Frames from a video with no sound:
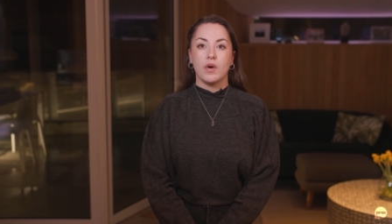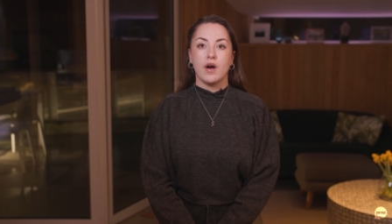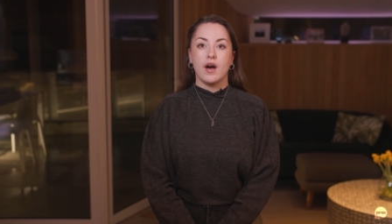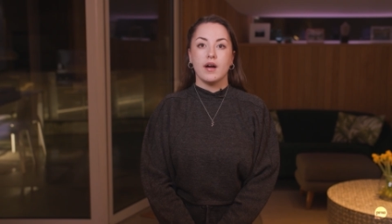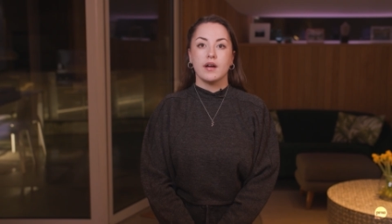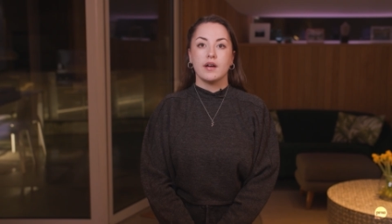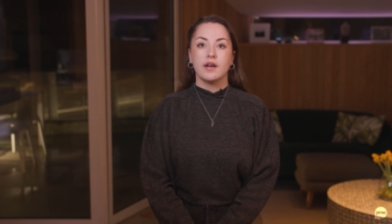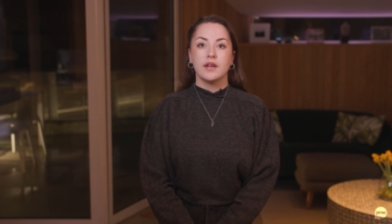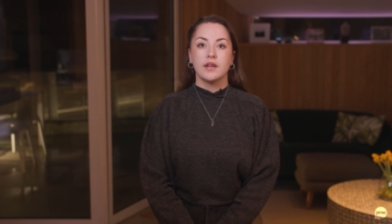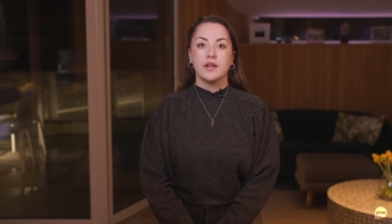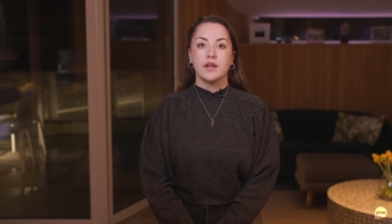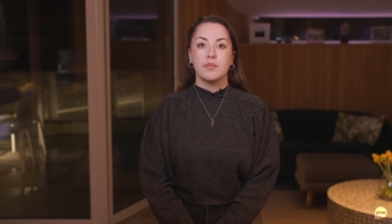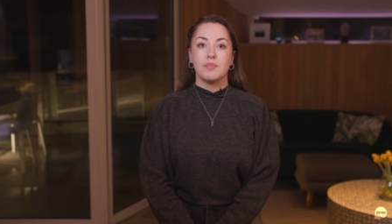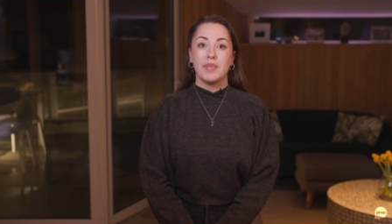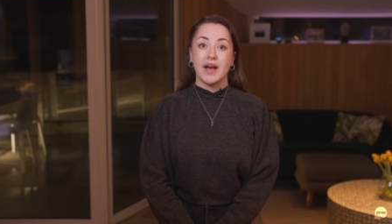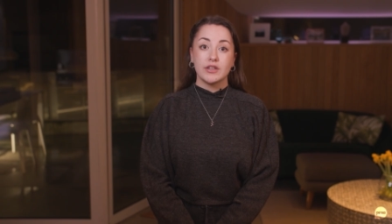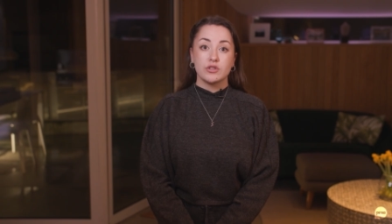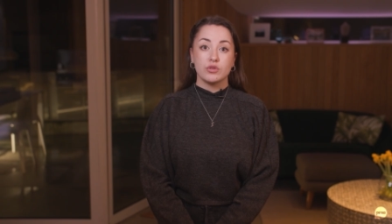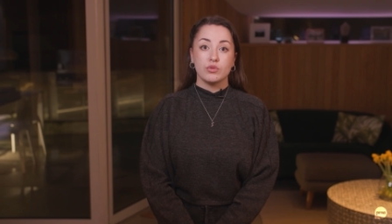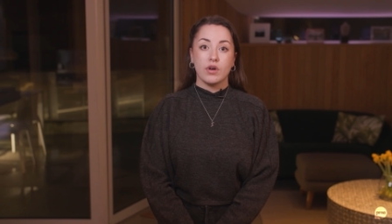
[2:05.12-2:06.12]
work,
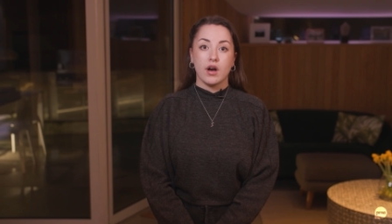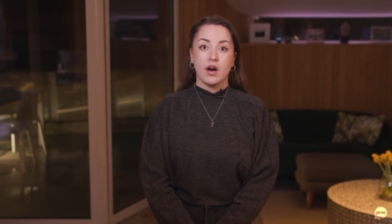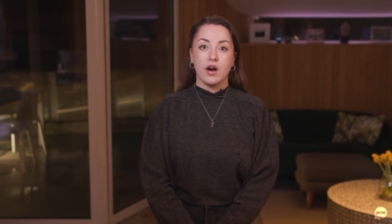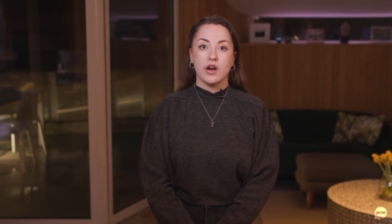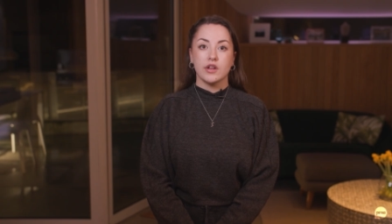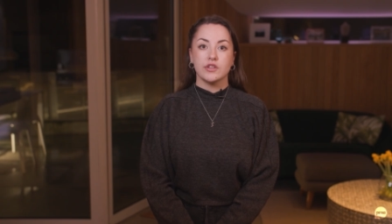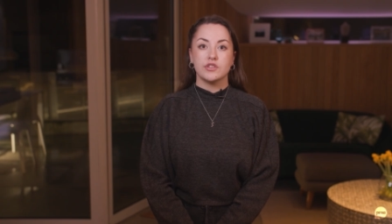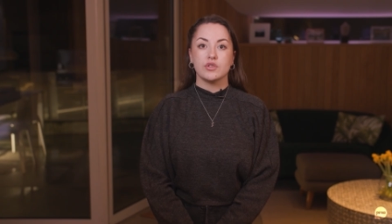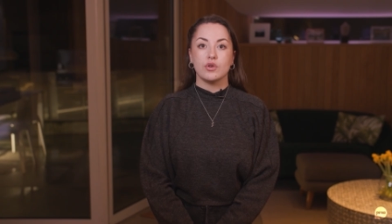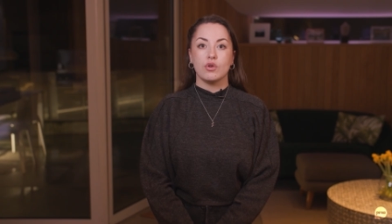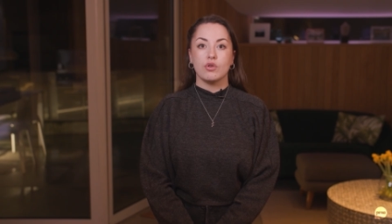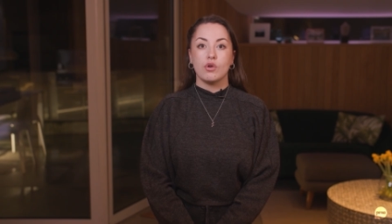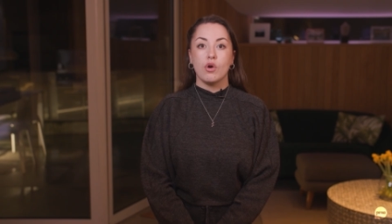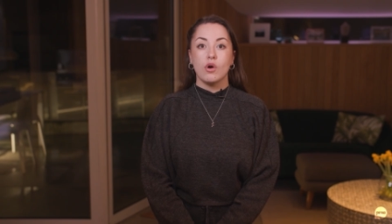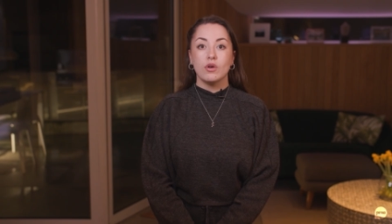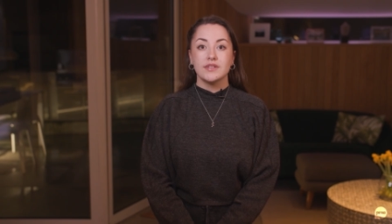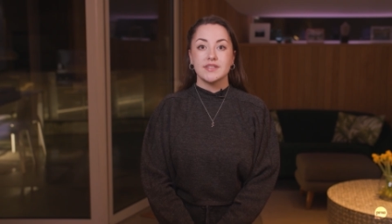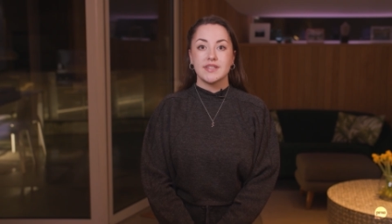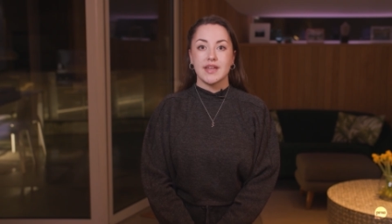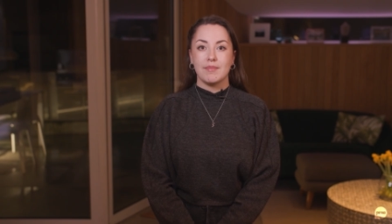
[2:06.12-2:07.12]
battle cards, or
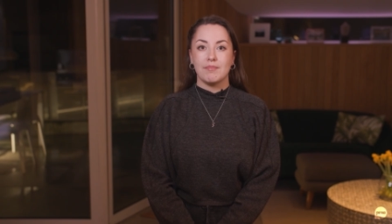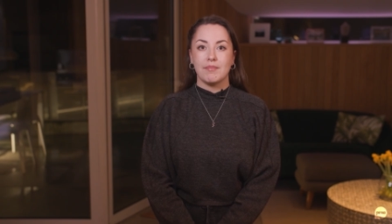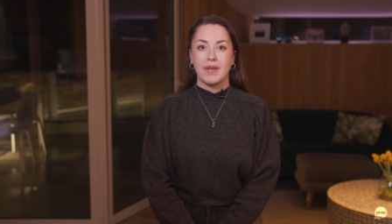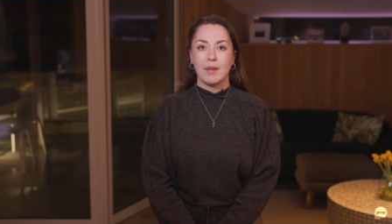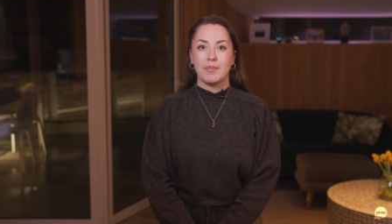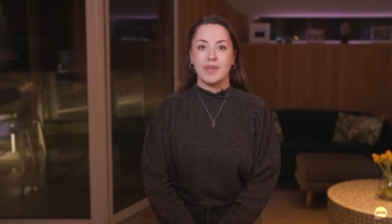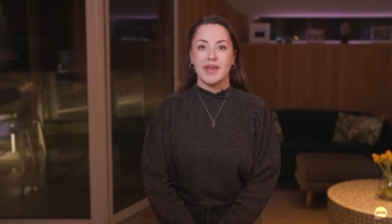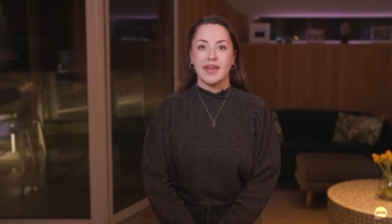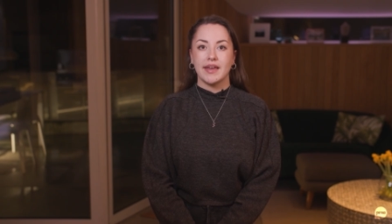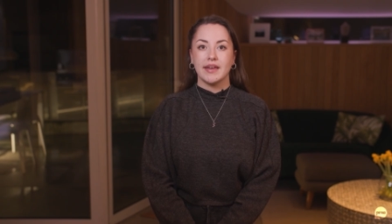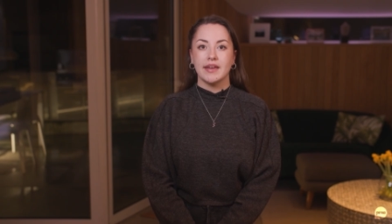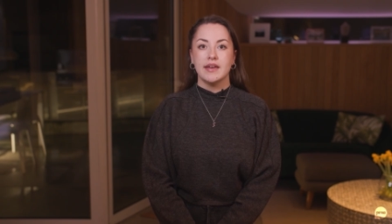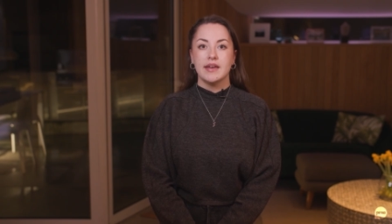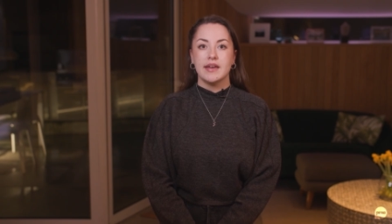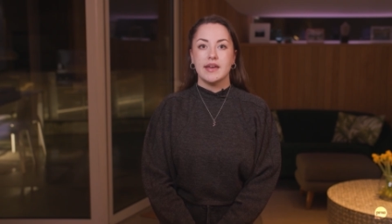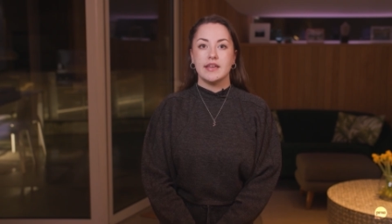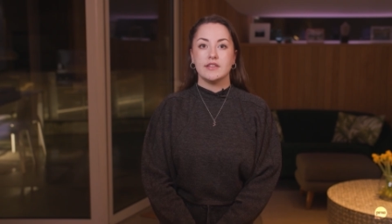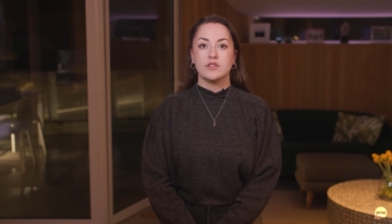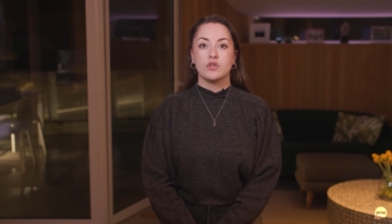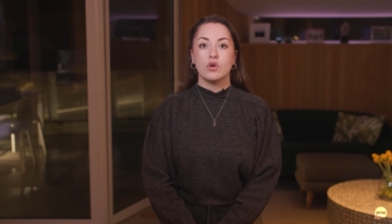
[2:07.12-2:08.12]
content mapping
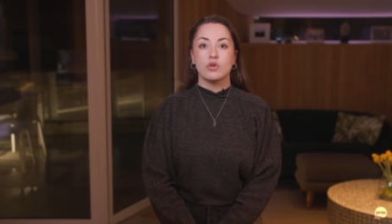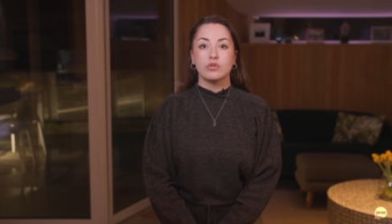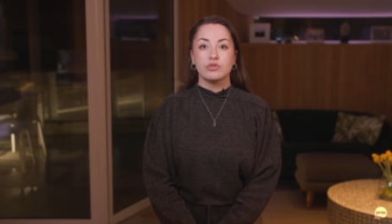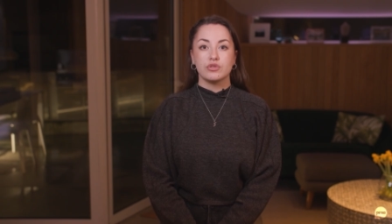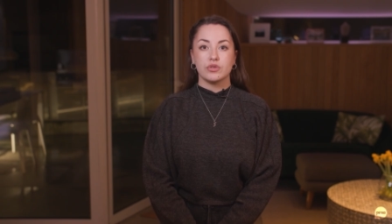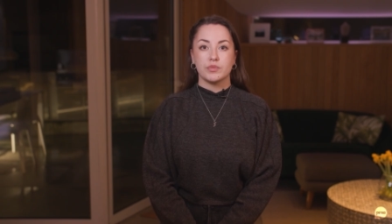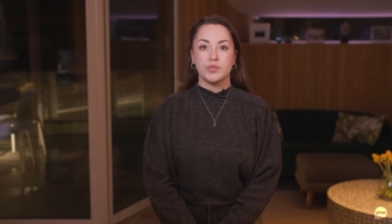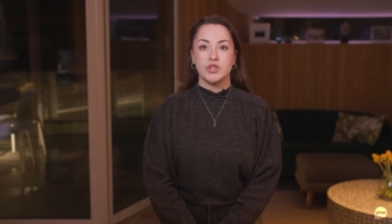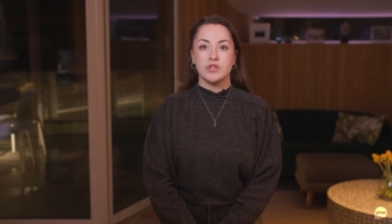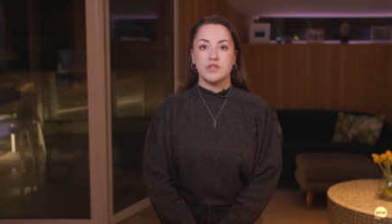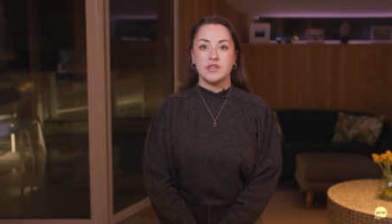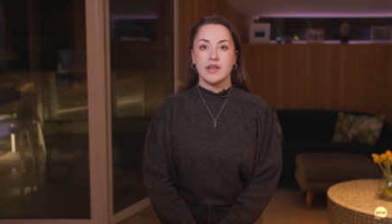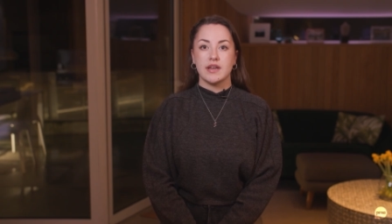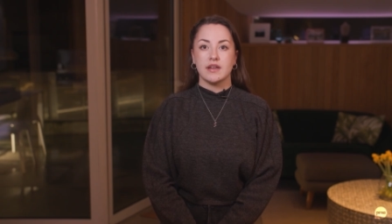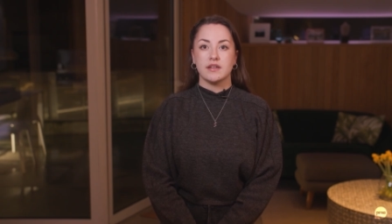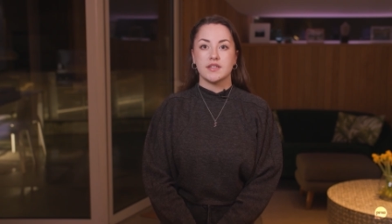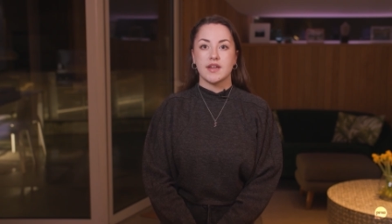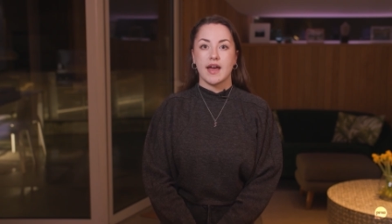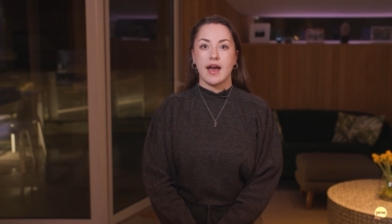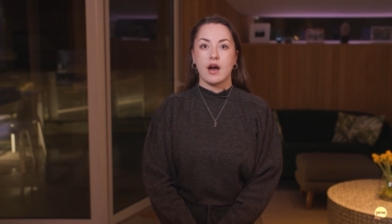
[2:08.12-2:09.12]
is
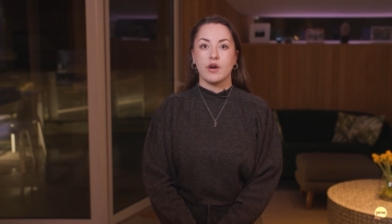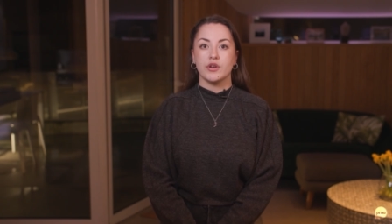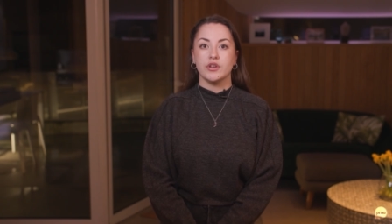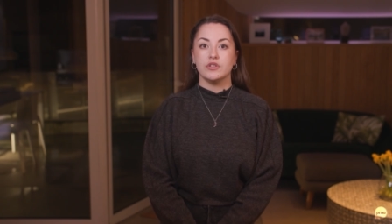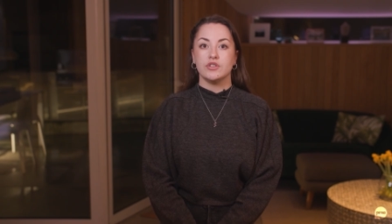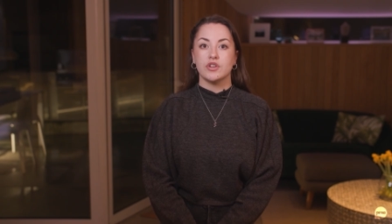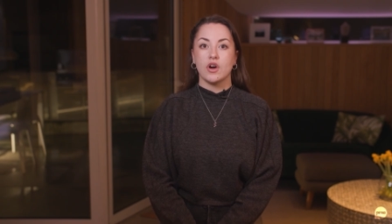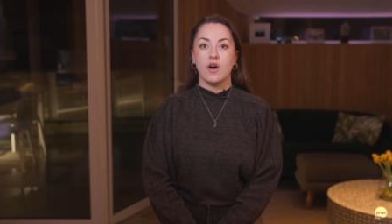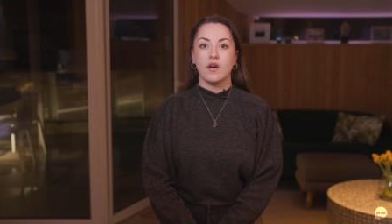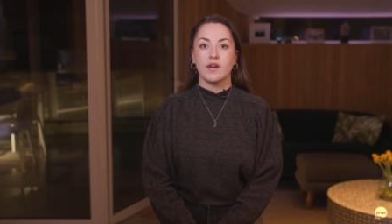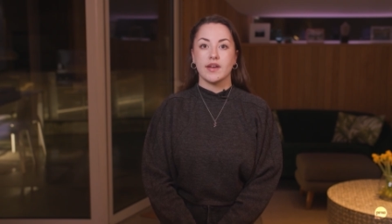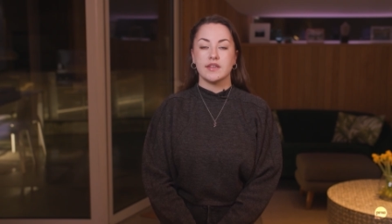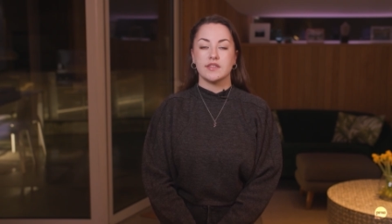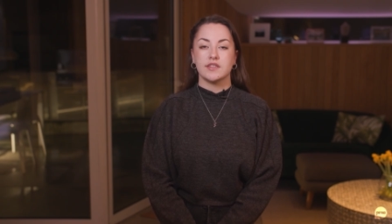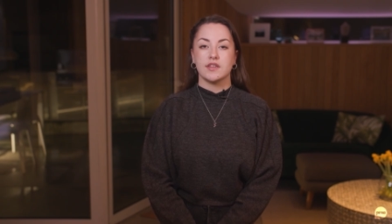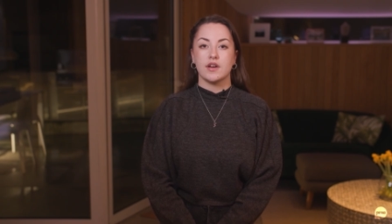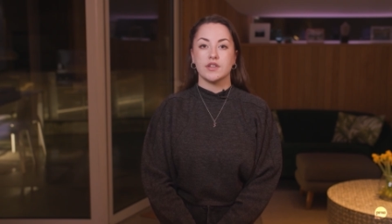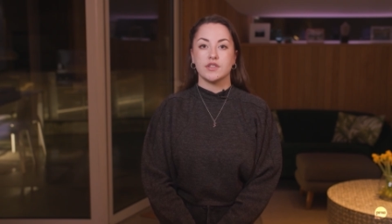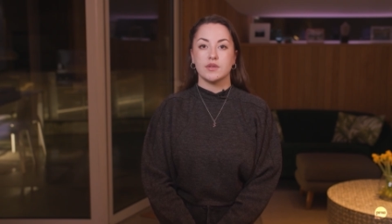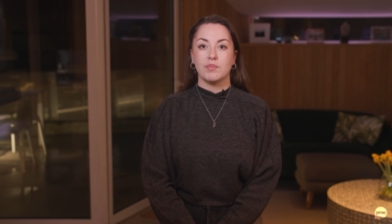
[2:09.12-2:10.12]
contributing to how you target
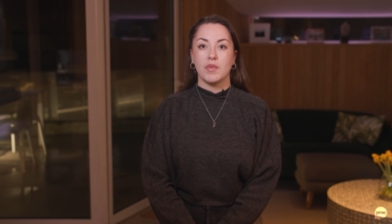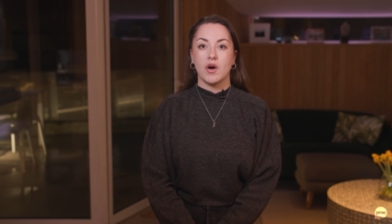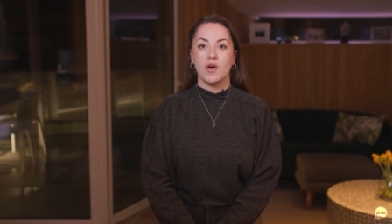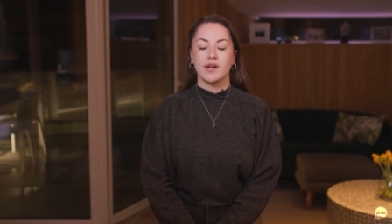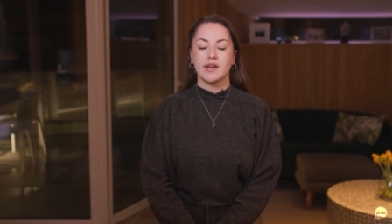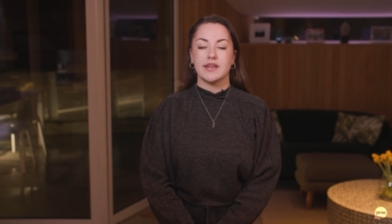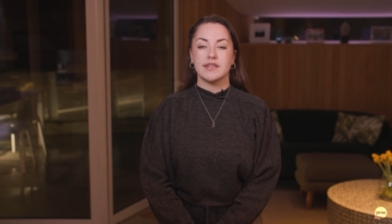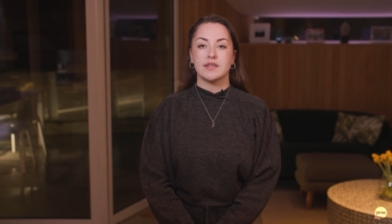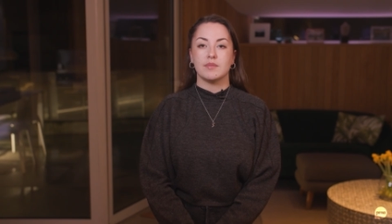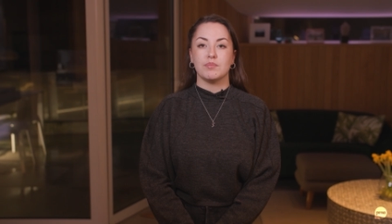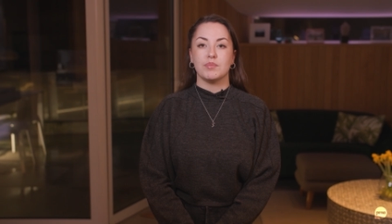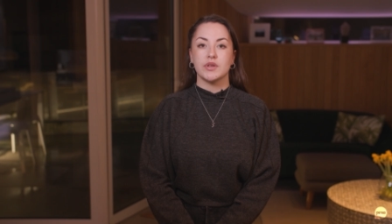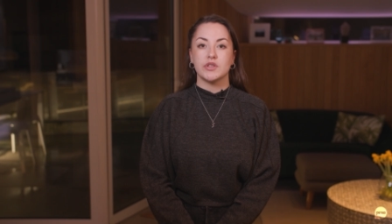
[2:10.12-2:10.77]
certain markets and